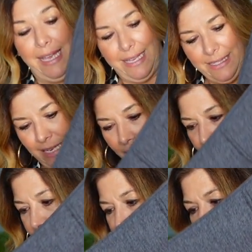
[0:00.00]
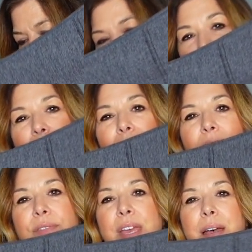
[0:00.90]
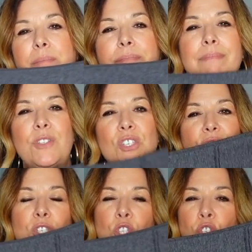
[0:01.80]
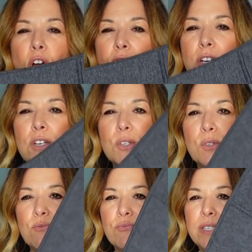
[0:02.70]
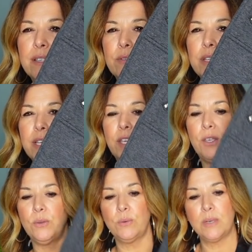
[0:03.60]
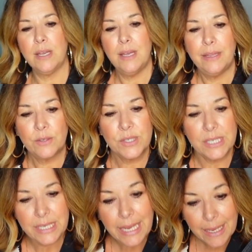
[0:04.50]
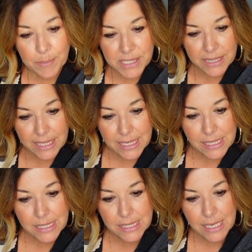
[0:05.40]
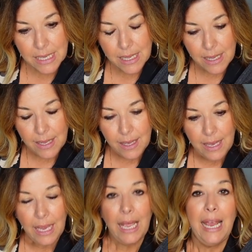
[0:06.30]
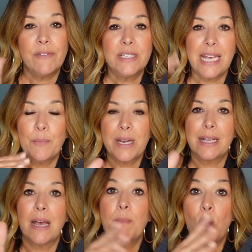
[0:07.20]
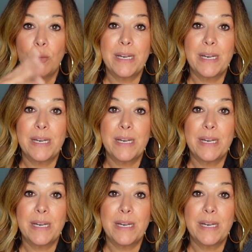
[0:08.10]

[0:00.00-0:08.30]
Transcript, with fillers: and I loved the style of them. Just joggers, really, really cute. There's a name to these. Every time when I come home